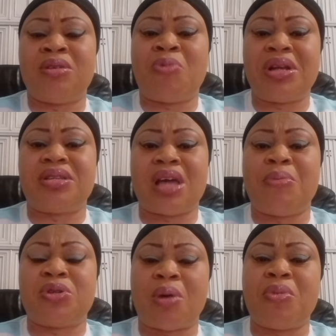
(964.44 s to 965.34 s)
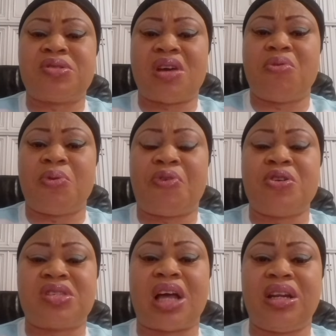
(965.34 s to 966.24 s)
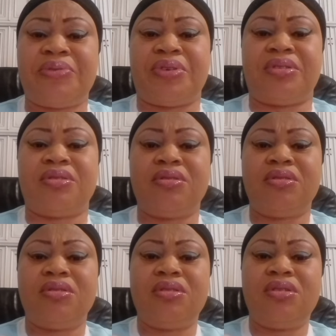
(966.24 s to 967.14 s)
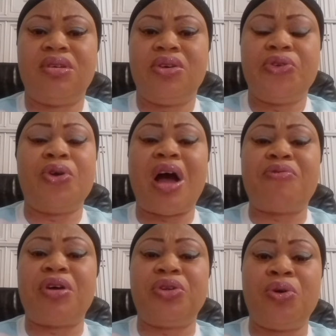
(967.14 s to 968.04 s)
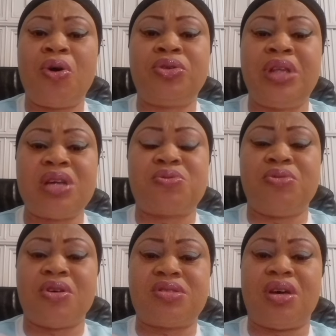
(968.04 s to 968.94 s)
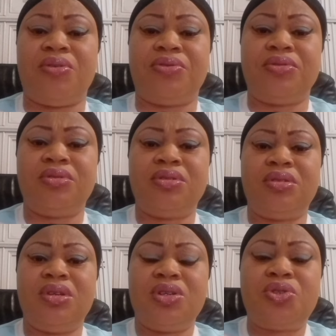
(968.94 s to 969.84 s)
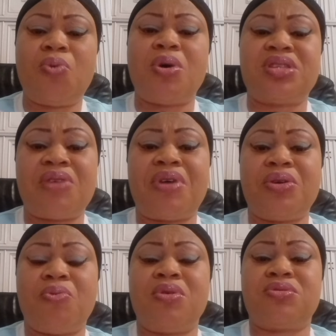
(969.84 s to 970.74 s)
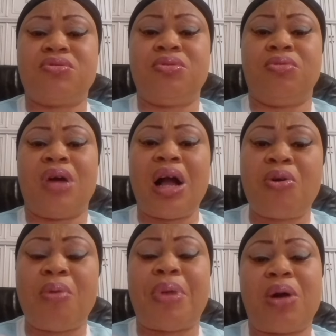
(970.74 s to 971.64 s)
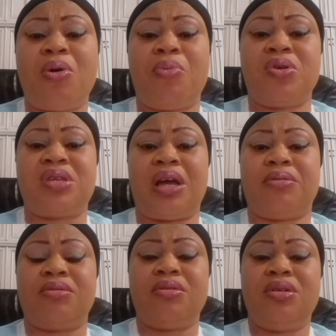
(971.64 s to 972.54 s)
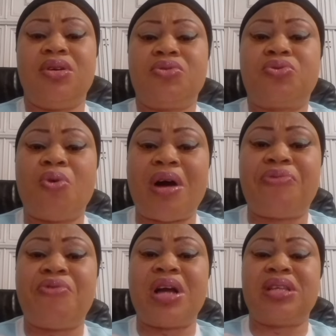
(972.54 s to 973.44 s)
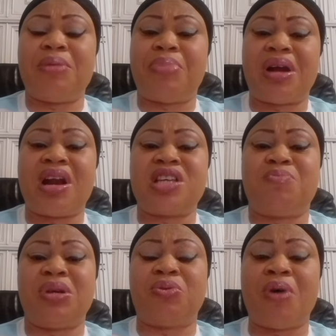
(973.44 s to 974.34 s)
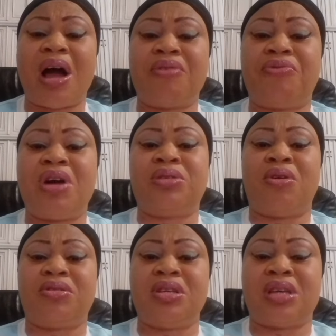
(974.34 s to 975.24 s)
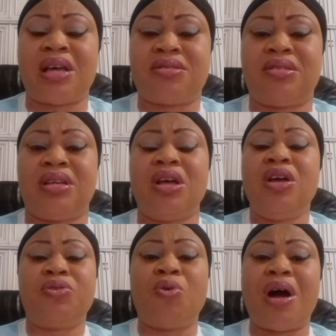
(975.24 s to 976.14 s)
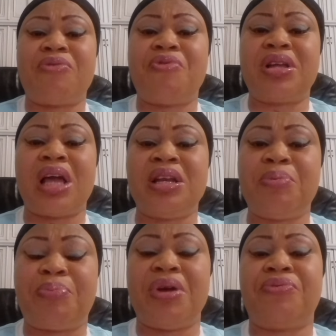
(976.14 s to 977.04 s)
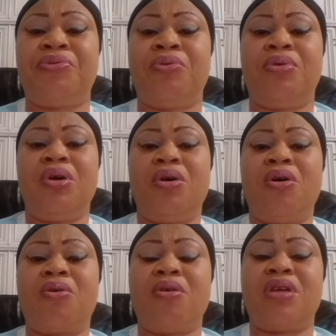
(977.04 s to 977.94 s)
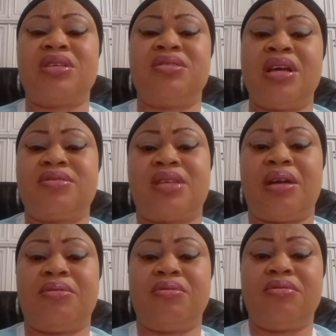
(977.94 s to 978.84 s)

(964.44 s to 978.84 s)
when the time is almost 7 before you start leaving? You have all the whole days to yourself. Do whatever you want to do and go back home on time to avoid embarrassment, to avoid all this accident, to avoid any painful occurrence next time.